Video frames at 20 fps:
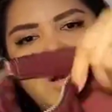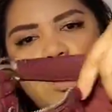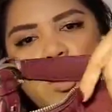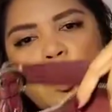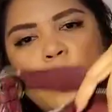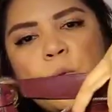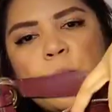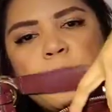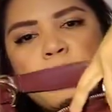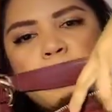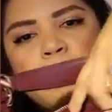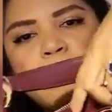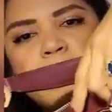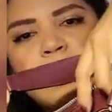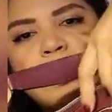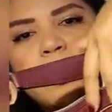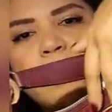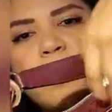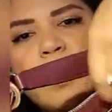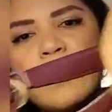open, but
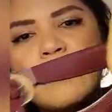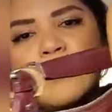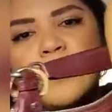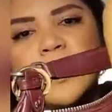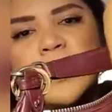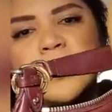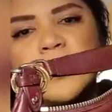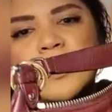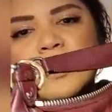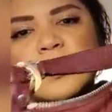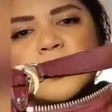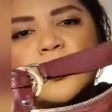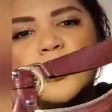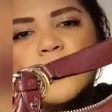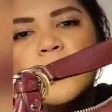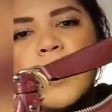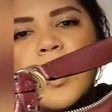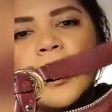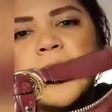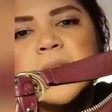then you have like these two
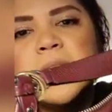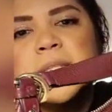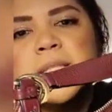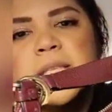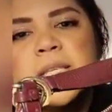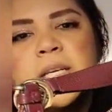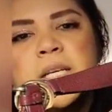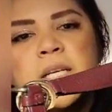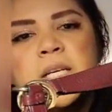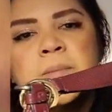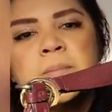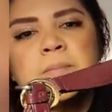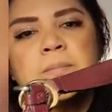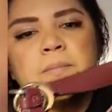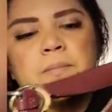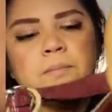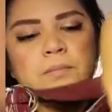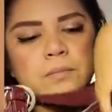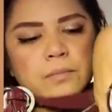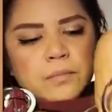pockets here.
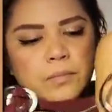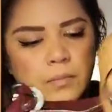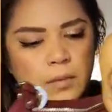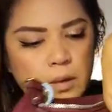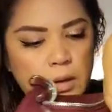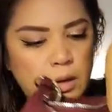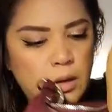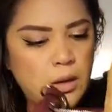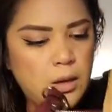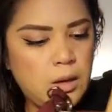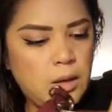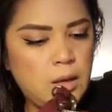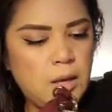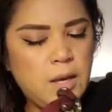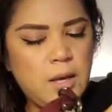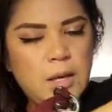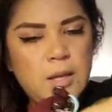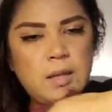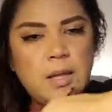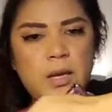
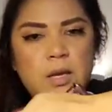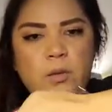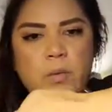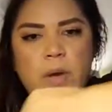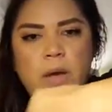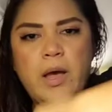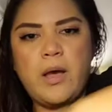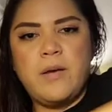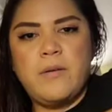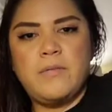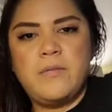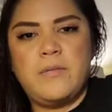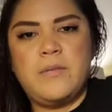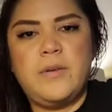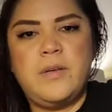And then you have